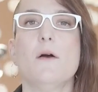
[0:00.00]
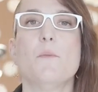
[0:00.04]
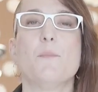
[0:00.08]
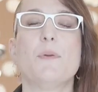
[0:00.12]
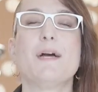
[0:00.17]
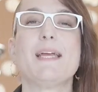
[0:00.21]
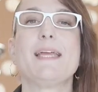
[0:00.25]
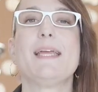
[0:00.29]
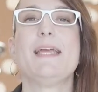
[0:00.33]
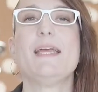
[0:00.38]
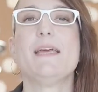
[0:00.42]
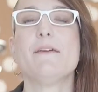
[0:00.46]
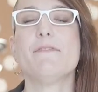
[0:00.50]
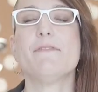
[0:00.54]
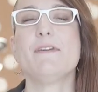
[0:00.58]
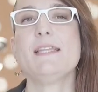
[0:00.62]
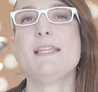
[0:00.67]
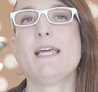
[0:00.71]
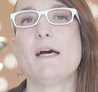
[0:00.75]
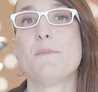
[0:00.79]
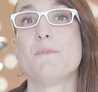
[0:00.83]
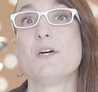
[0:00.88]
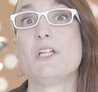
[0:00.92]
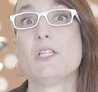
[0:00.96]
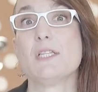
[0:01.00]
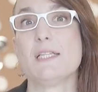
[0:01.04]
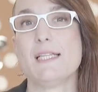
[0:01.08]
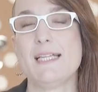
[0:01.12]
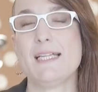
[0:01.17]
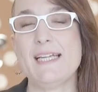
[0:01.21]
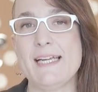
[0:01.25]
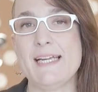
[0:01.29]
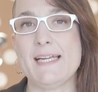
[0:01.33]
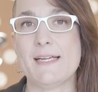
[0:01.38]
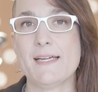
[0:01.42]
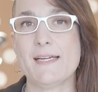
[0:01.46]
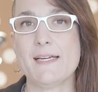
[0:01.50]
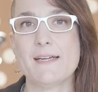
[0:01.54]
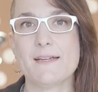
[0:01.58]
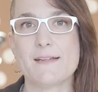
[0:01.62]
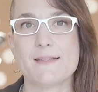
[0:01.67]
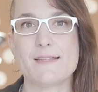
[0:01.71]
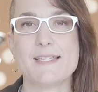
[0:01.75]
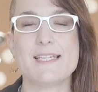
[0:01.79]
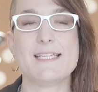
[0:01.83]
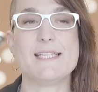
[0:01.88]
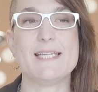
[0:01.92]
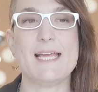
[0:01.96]
But giving them a link
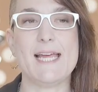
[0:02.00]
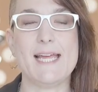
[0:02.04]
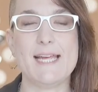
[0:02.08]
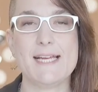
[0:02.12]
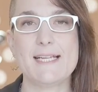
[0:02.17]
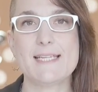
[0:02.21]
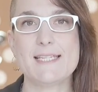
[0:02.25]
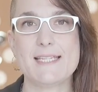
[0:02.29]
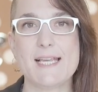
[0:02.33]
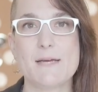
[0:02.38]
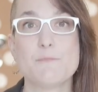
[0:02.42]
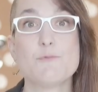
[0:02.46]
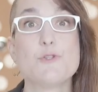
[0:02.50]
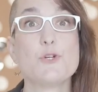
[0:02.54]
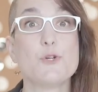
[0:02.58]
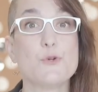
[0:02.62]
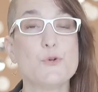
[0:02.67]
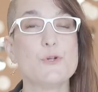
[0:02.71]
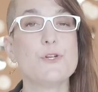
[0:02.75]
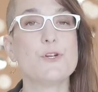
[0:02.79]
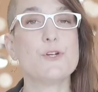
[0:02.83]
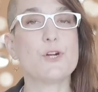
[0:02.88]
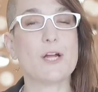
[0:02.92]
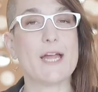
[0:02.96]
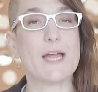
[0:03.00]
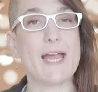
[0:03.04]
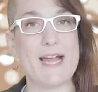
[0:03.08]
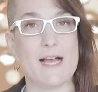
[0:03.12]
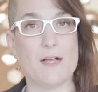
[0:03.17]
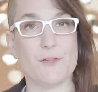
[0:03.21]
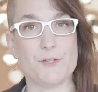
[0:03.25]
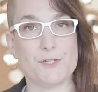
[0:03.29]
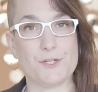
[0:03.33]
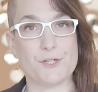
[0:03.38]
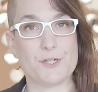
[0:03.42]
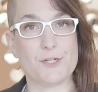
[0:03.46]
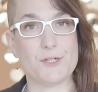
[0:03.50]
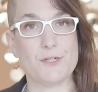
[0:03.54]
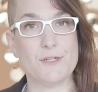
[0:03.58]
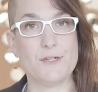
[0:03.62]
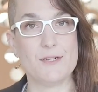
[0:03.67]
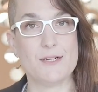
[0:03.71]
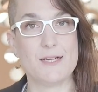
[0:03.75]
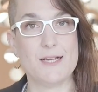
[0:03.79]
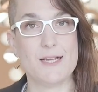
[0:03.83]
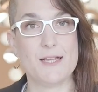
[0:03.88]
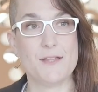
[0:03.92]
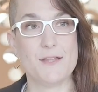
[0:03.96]
that takes them to your
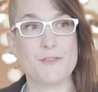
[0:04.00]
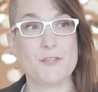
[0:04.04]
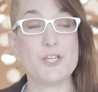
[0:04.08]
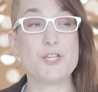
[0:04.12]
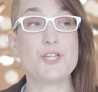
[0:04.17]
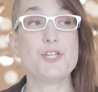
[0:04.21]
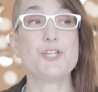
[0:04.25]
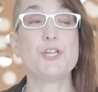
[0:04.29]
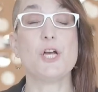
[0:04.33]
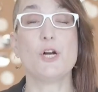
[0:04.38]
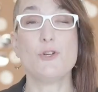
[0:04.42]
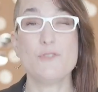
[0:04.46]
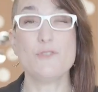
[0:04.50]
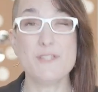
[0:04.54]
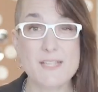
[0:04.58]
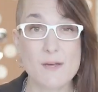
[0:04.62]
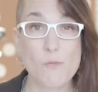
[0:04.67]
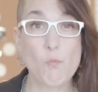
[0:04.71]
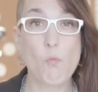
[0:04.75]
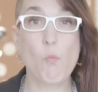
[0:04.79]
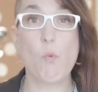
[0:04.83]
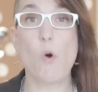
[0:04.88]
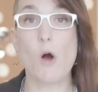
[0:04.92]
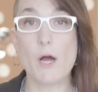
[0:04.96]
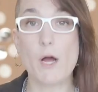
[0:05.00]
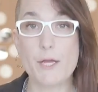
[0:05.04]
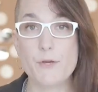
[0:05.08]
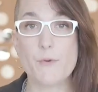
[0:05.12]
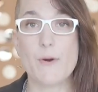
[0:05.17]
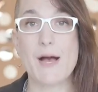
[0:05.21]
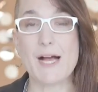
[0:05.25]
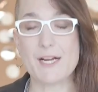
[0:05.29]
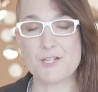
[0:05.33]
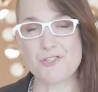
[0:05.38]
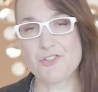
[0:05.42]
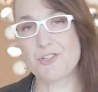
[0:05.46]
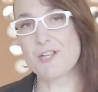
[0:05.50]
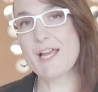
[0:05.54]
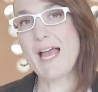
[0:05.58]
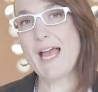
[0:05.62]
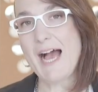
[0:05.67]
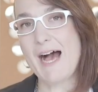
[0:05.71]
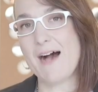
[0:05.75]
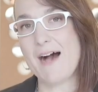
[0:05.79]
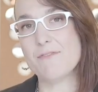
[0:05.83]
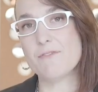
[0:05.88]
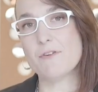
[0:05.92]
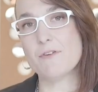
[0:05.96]
calendar, that shows them what you actually
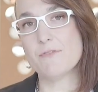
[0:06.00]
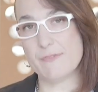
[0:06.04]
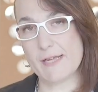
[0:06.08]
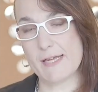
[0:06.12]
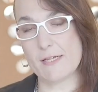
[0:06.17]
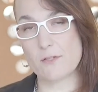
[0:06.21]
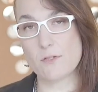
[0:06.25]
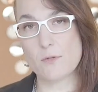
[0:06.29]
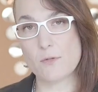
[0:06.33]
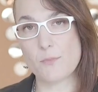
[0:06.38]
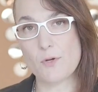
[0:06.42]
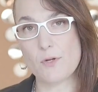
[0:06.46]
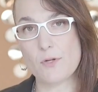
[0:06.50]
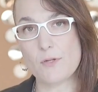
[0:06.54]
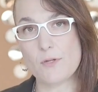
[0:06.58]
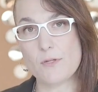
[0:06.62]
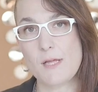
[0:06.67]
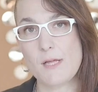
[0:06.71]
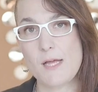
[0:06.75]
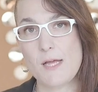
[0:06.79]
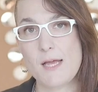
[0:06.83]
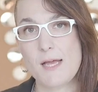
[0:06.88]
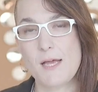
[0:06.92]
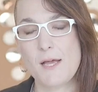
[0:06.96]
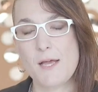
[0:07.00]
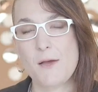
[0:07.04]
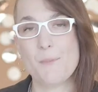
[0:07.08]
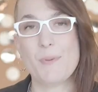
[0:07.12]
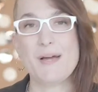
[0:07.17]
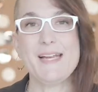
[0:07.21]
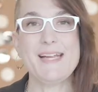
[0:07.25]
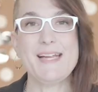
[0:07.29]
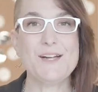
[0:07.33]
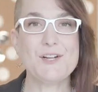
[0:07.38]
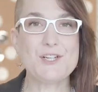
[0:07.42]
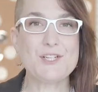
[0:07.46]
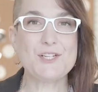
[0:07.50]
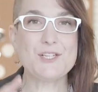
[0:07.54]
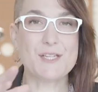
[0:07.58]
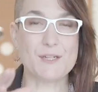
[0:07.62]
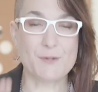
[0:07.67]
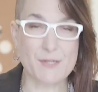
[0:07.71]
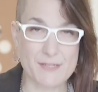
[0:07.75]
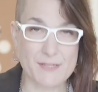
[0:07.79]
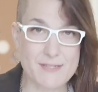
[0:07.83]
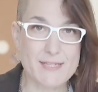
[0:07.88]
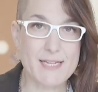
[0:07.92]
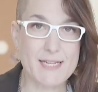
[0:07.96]
have available. But here's
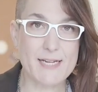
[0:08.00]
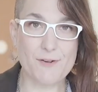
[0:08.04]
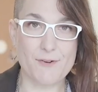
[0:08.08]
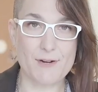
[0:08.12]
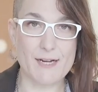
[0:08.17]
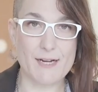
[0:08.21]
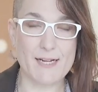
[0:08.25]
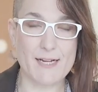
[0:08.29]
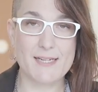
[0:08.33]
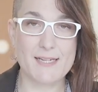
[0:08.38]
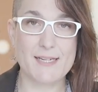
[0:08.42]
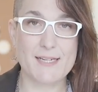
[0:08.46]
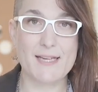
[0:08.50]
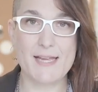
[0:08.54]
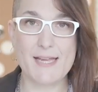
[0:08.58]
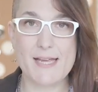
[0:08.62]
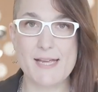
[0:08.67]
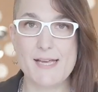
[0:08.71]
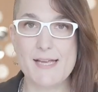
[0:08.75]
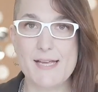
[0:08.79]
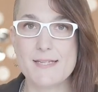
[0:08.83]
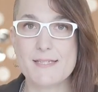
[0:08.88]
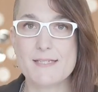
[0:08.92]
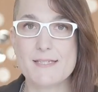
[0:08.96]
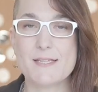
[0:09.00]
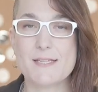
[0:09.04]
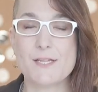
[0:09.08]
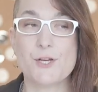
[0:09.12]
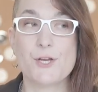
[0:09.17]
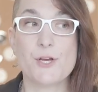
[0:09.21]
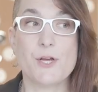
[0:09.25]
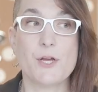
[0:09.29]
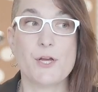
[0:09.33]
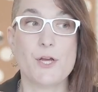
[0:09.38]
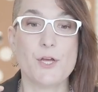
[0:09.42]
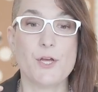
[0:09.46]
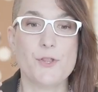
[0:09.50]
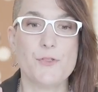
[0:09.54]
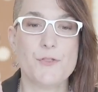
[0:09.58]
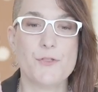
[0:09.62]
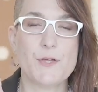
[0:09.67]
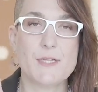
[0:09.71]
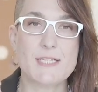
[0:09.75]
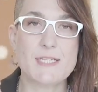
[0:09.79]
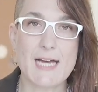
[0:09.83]
the secret is the